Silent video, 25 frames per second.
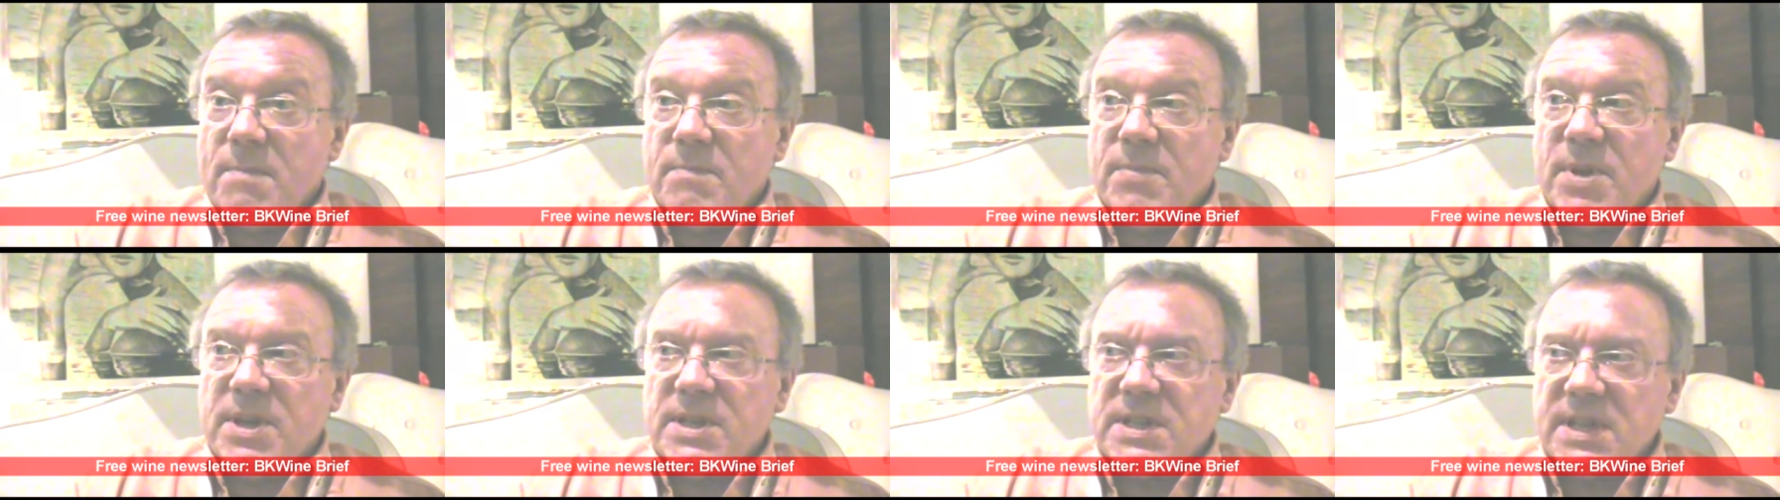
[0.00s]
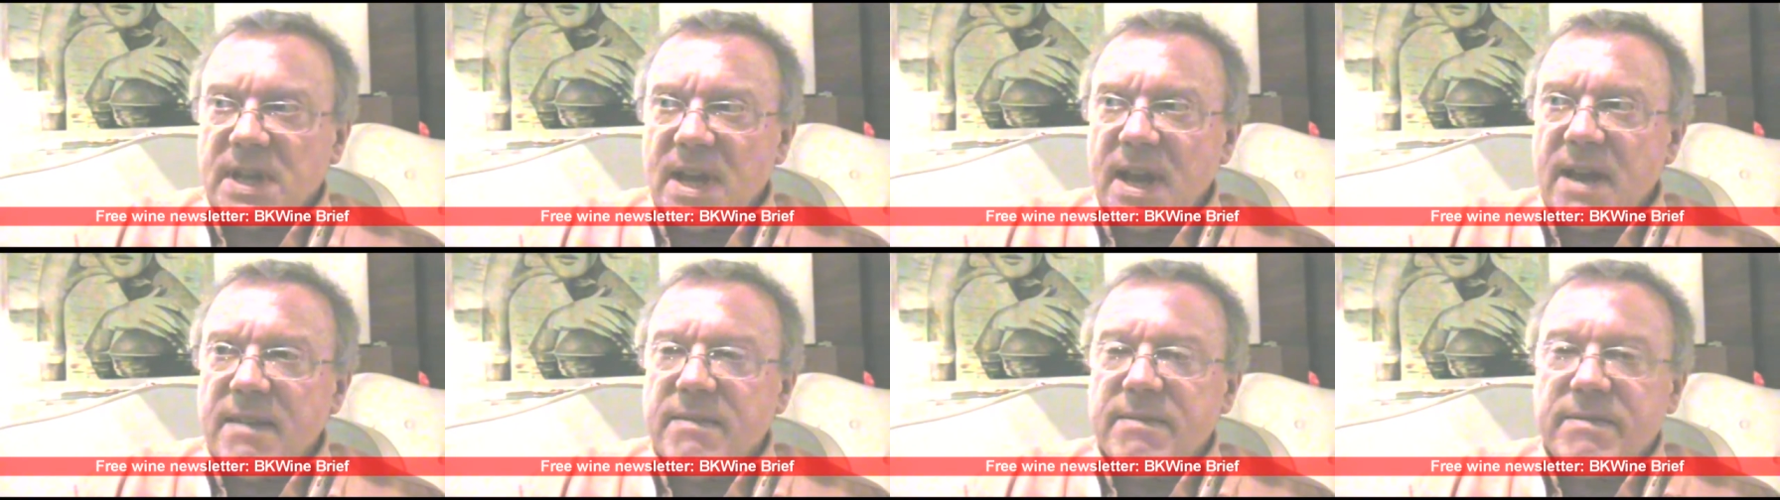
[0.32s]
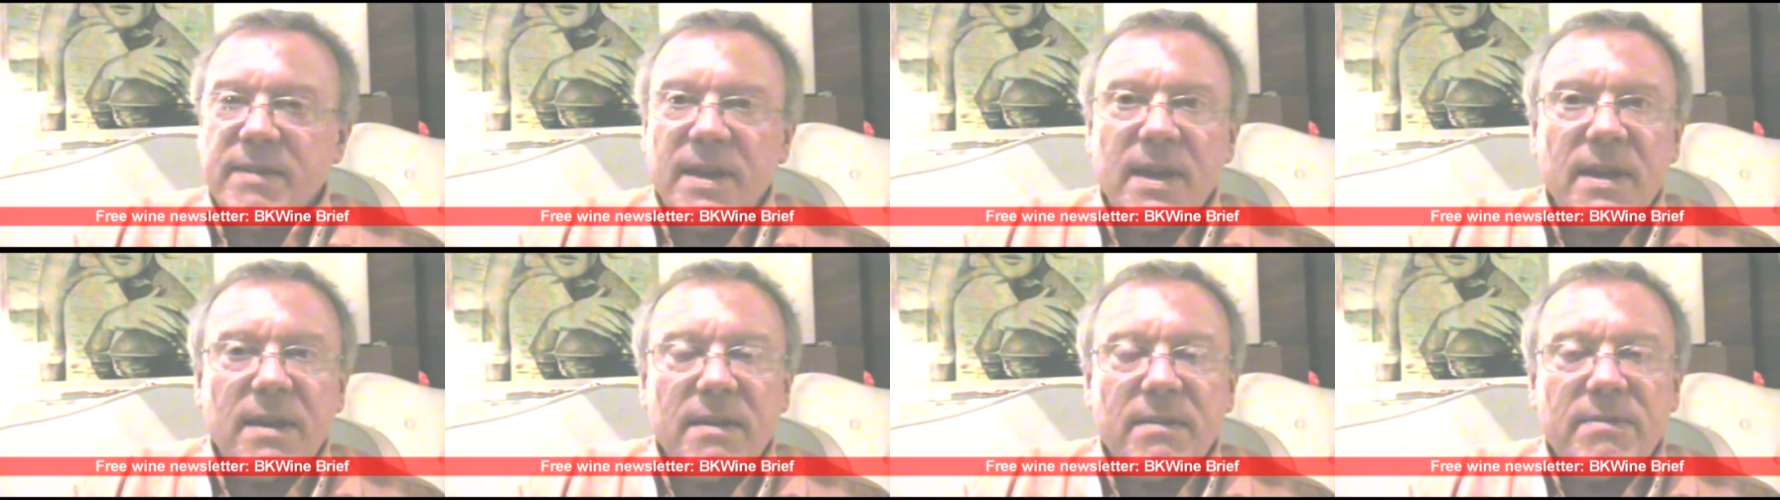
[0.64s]
But I
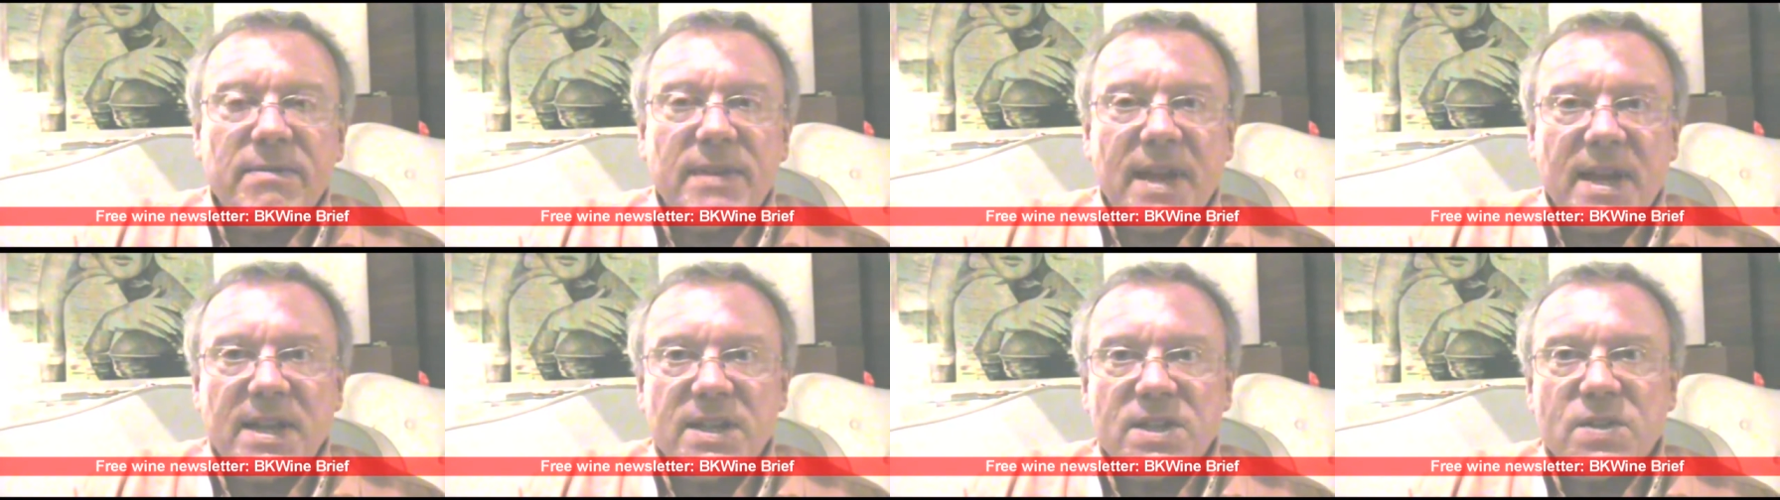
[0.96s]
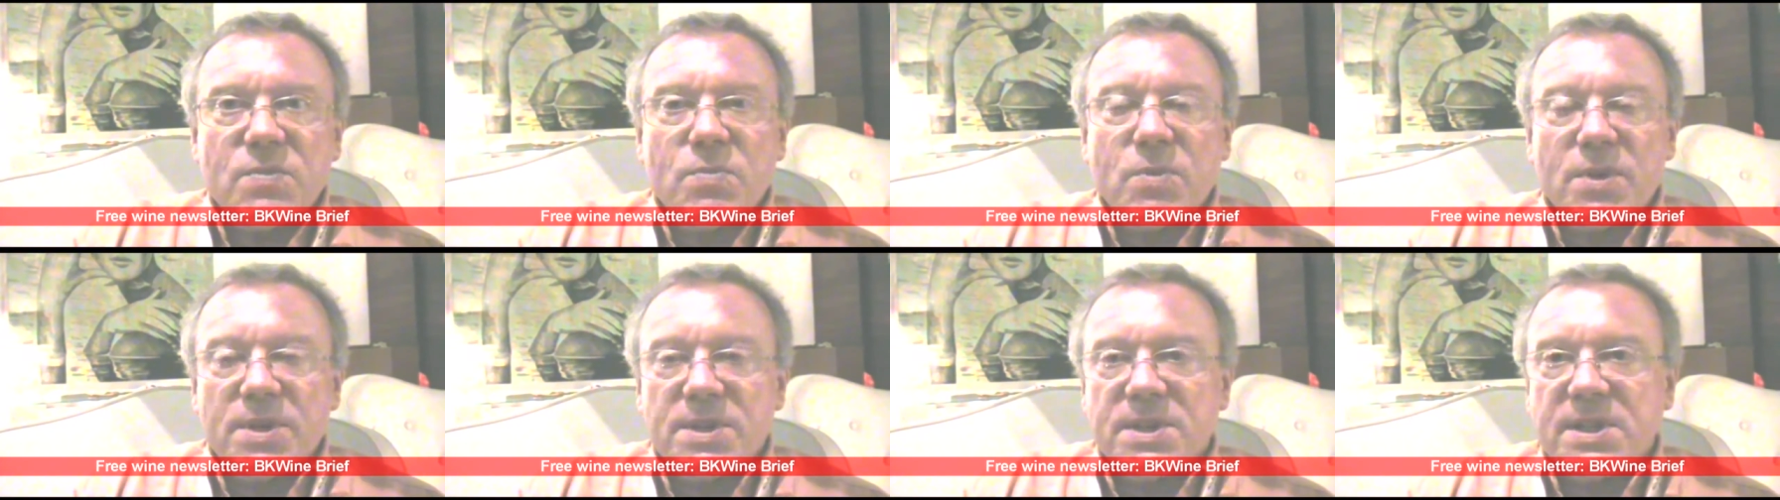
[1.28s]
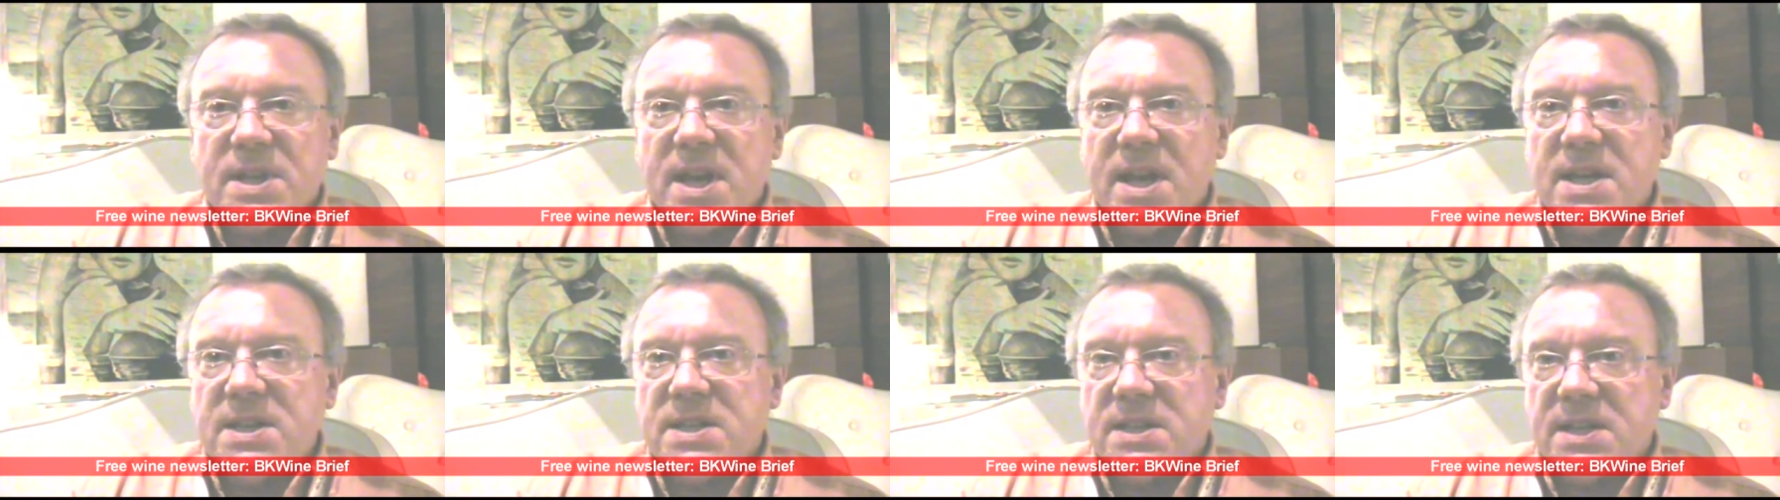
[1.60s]
think that's what's
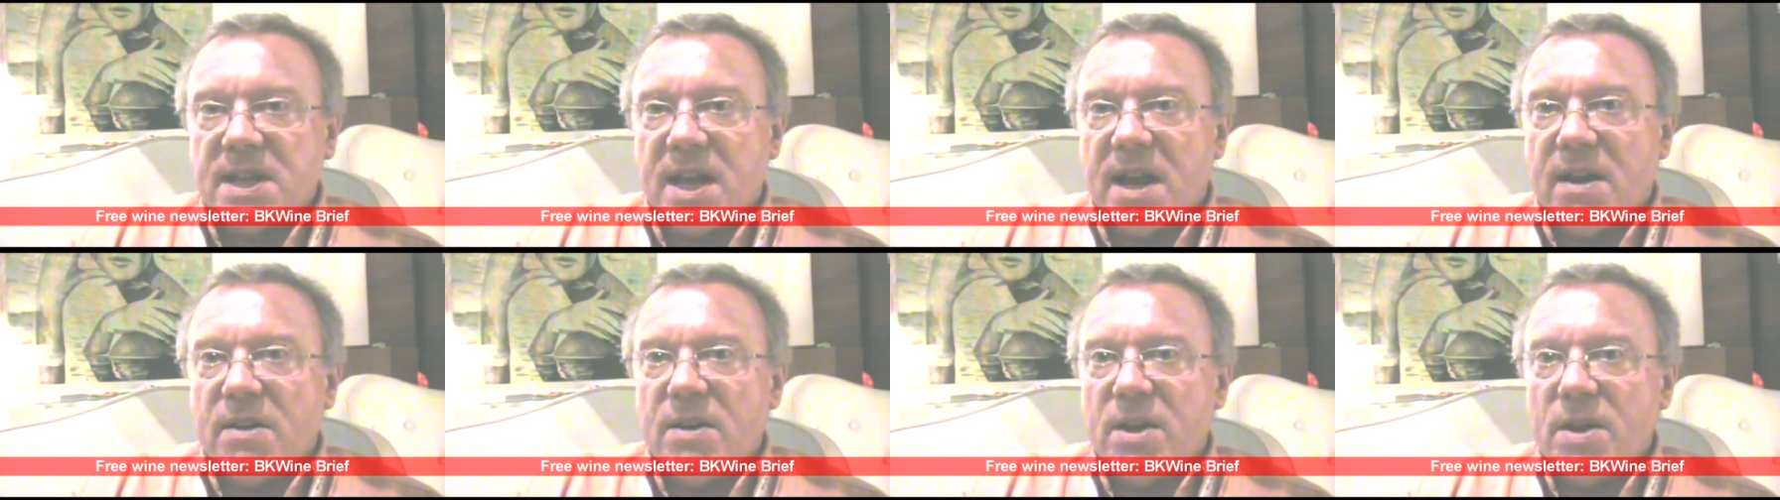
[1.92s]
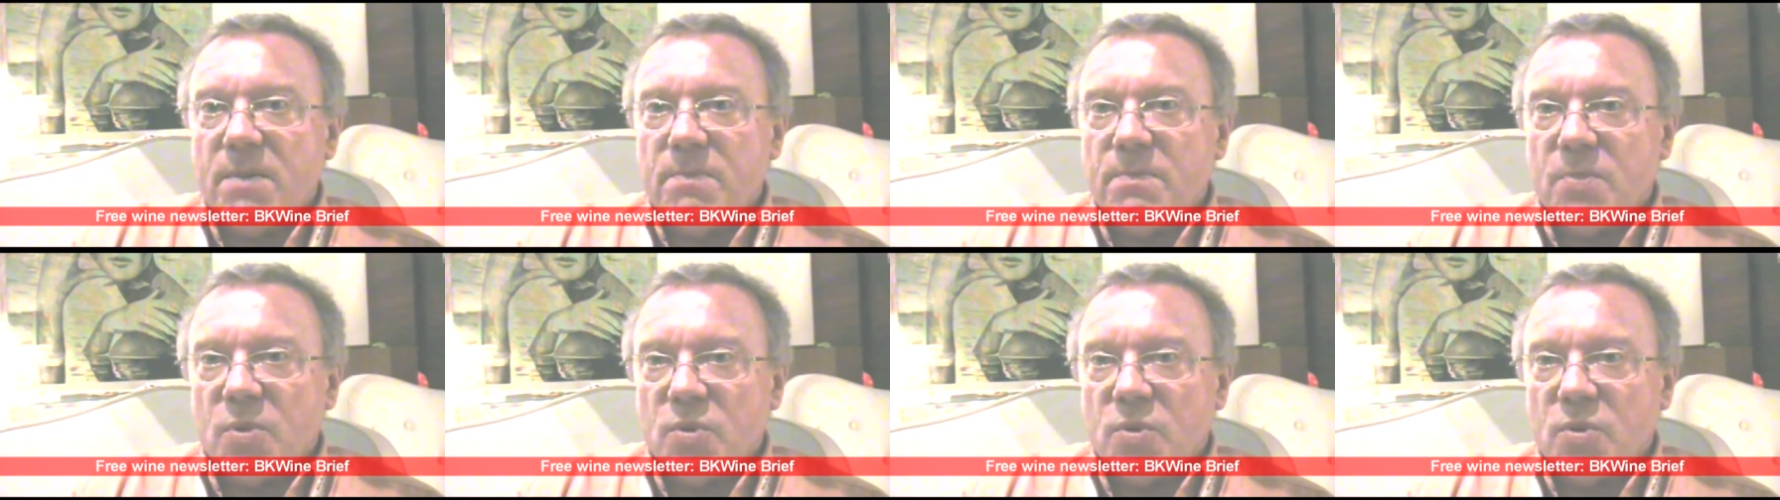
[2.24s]
going to carry